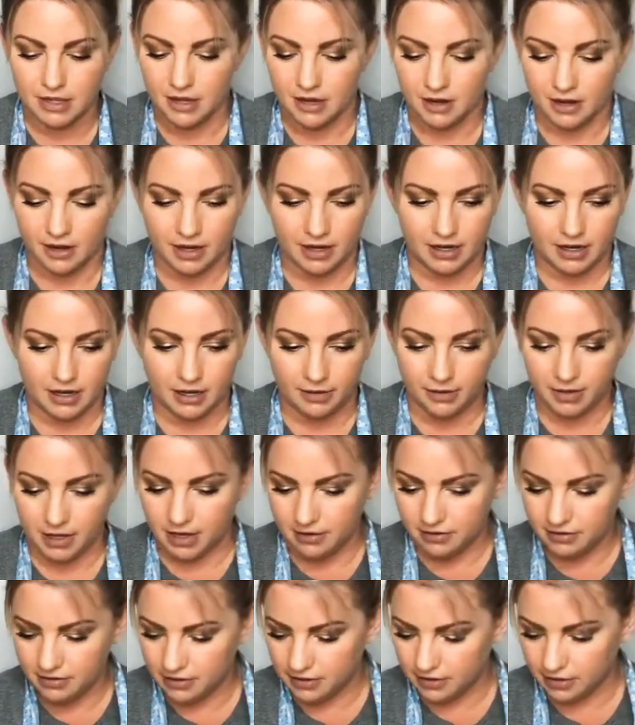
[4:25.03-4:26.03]
All right, here we
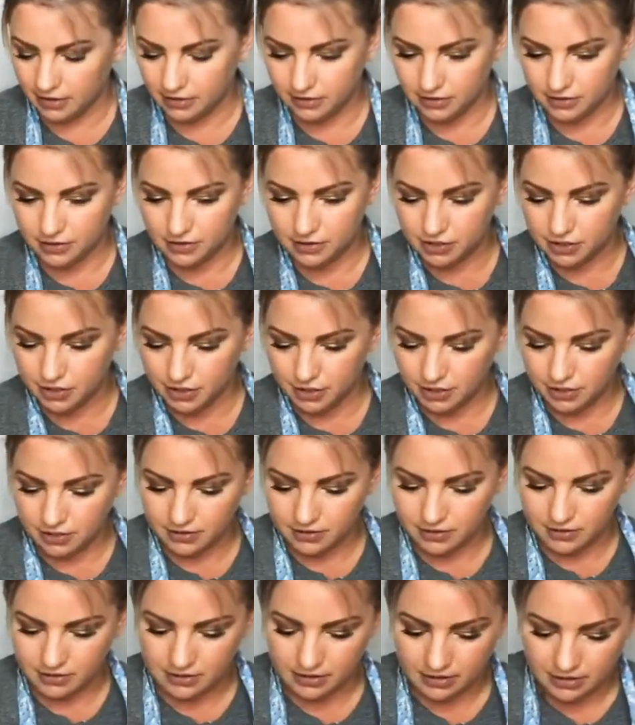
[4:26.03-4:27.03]
go. You're gonna do the
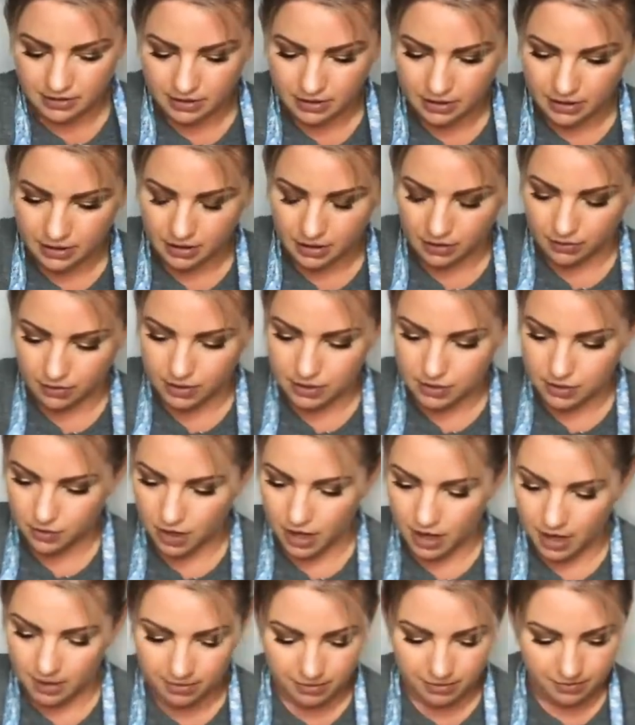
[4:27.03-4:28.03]
sugar. You wanna
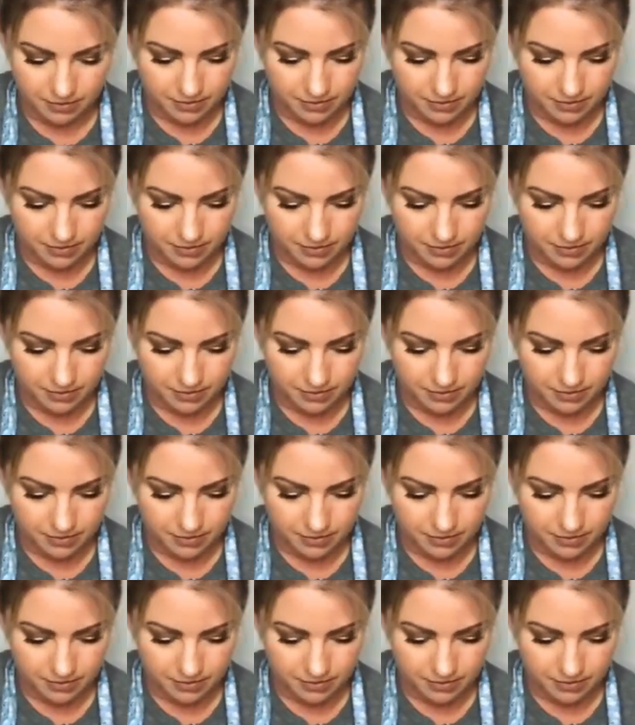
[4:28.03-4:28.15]
swap?